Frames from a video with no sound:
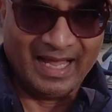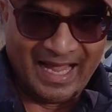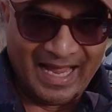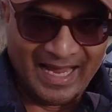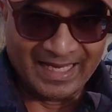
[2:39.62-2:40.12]

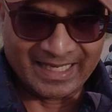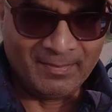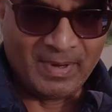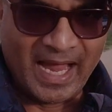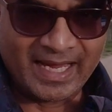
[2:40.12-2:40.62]
And I
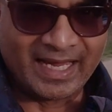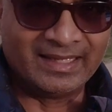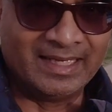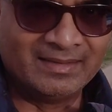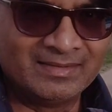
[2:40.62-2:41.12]
came back,
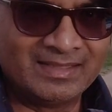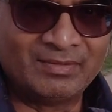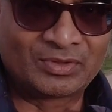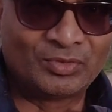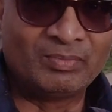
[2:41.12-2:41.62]
and then I
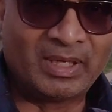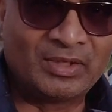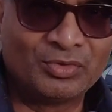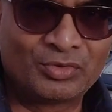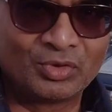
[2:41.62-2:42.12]
was doing my
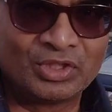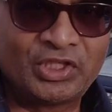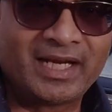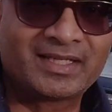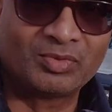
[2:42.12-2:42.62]
usual
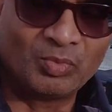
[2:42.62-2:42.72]
checks,